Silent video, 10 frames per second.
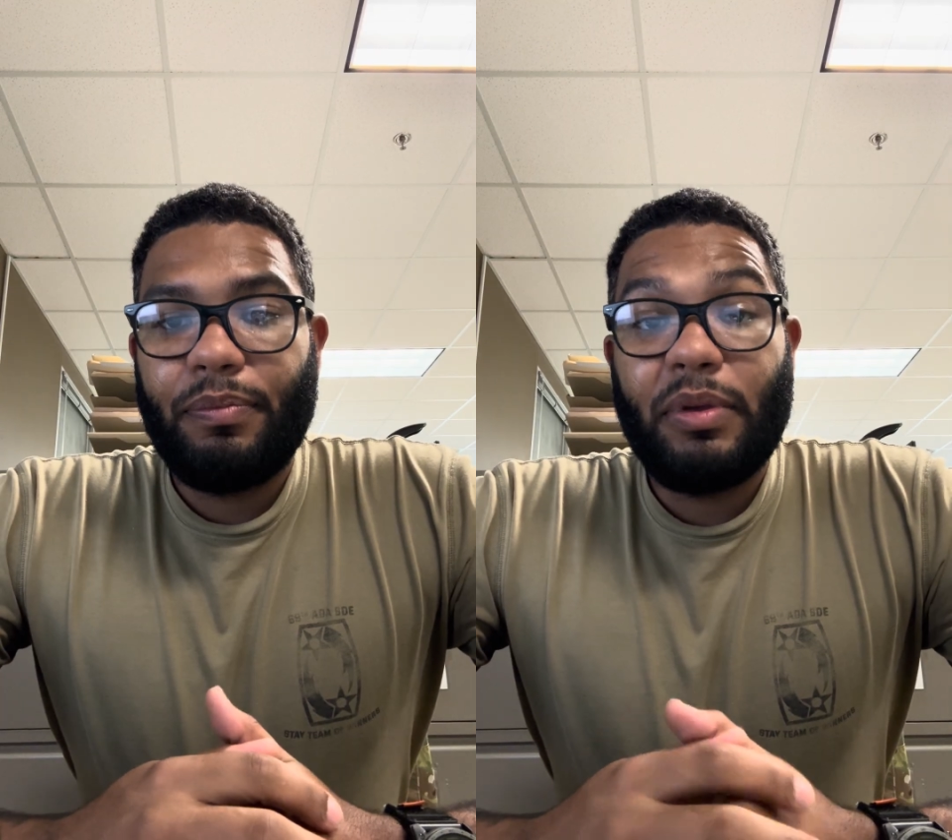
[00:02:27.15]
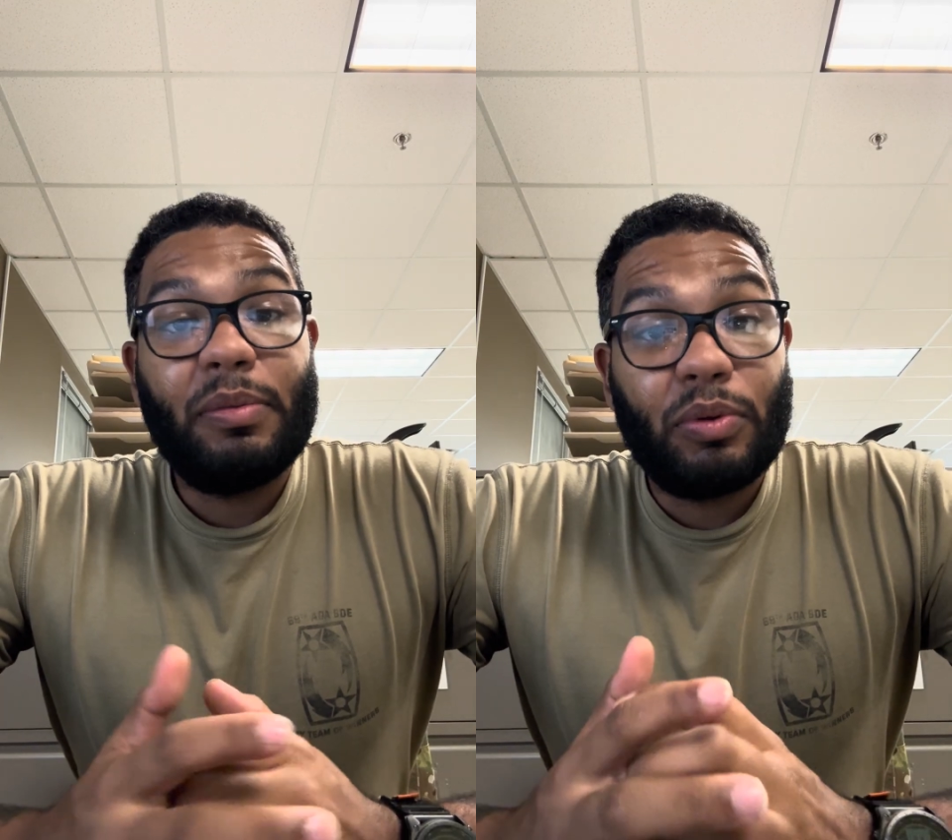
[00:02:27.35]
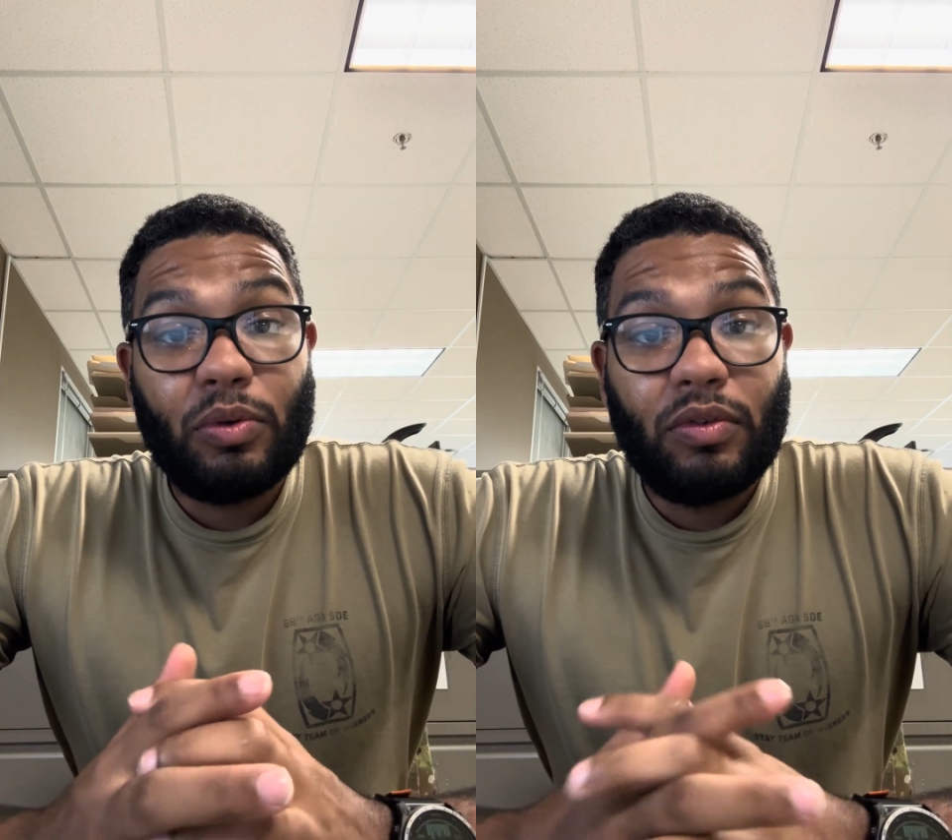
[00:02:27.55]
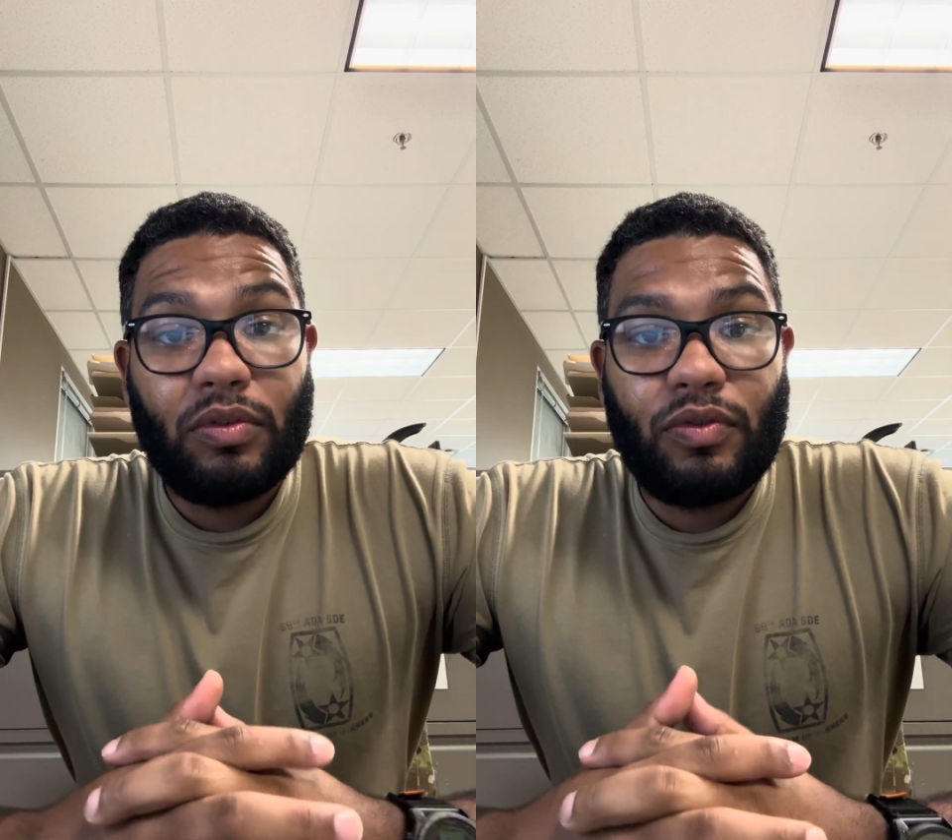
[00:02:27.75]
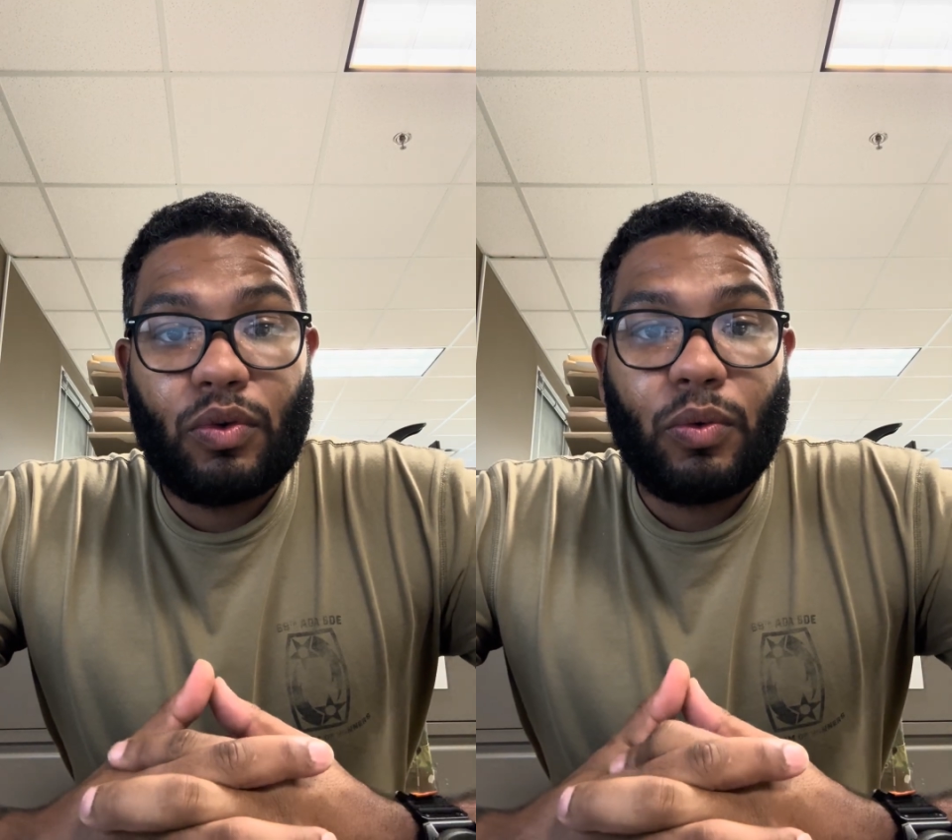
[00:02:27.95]
people
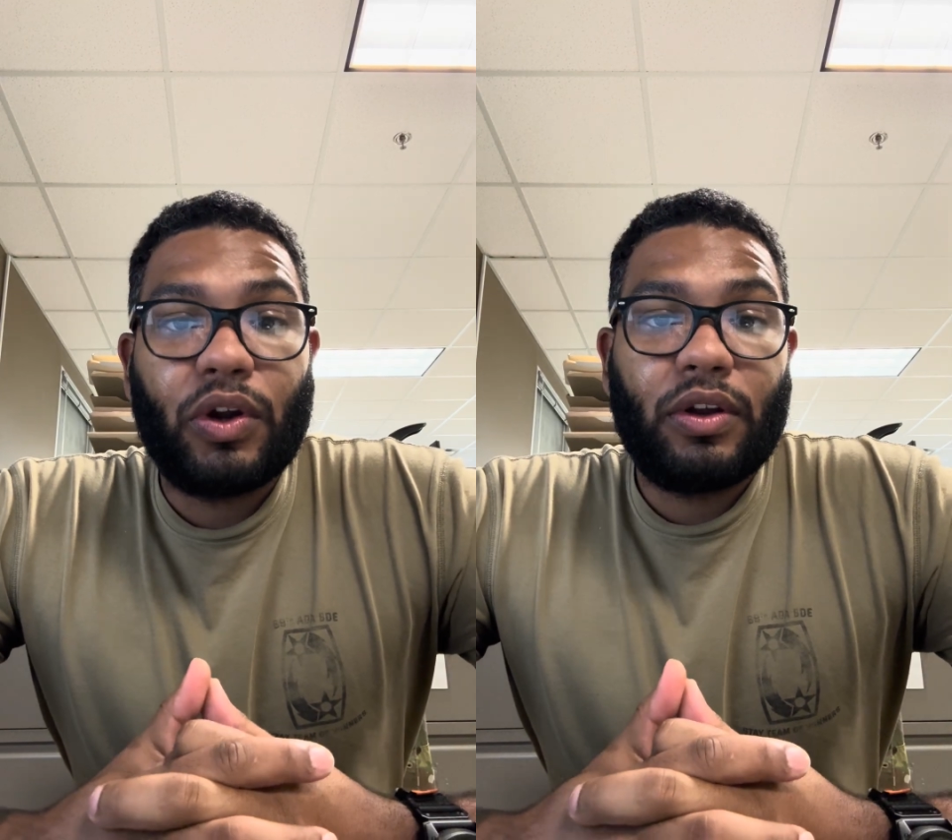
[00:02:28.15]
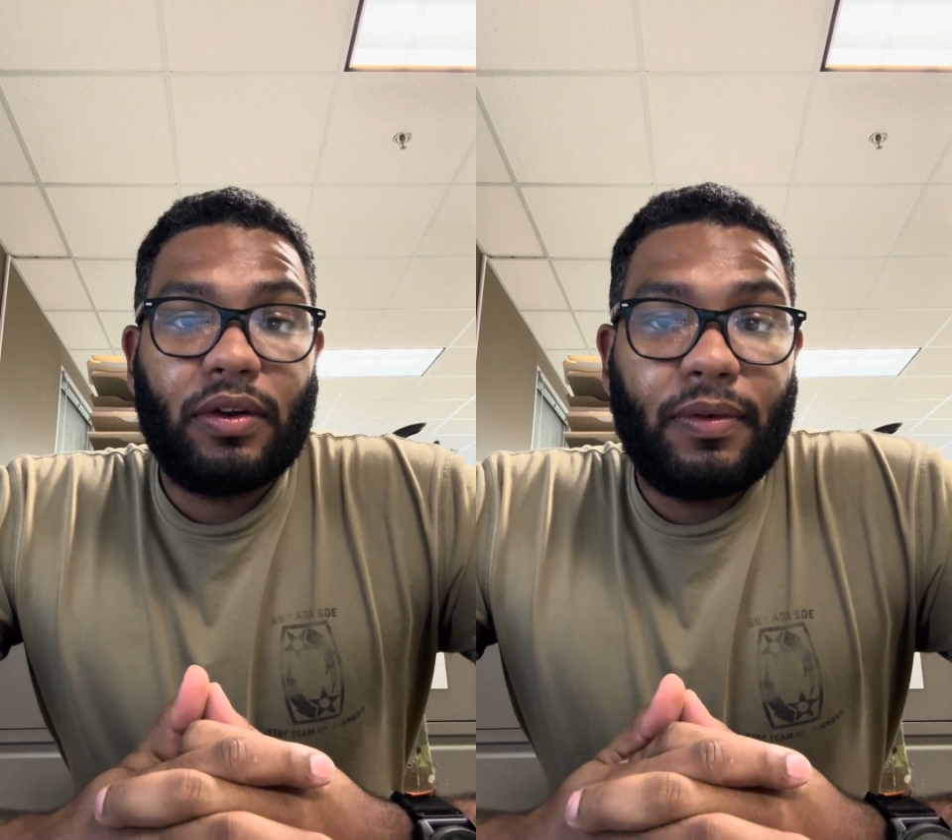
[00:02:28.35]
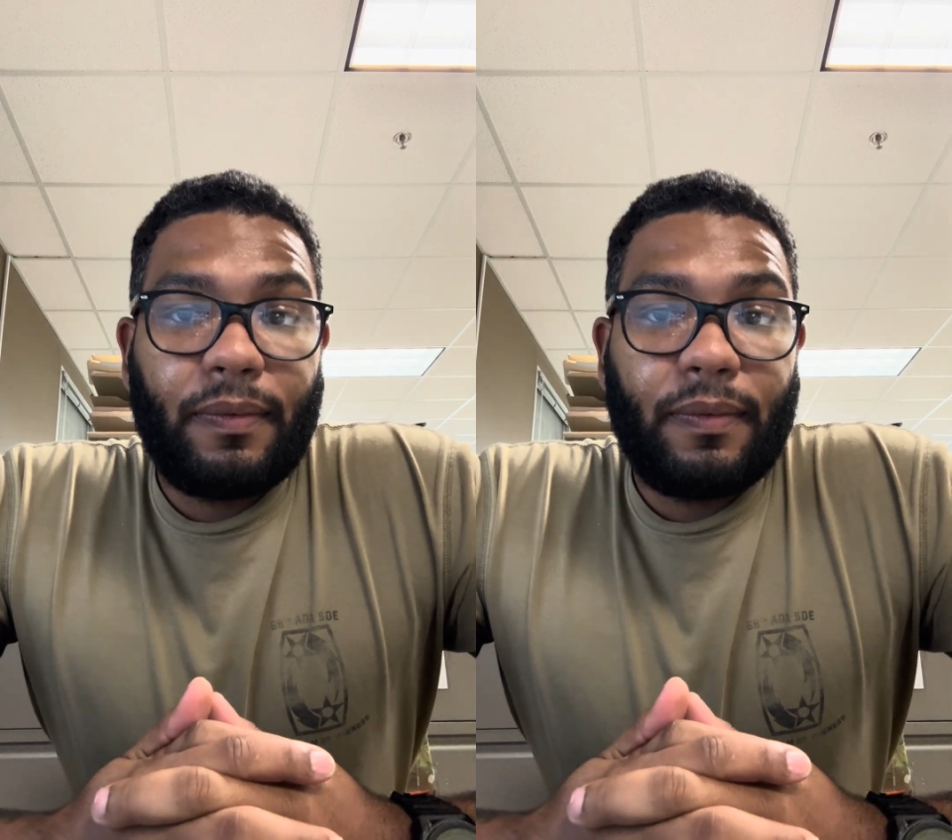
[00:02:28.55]
for work.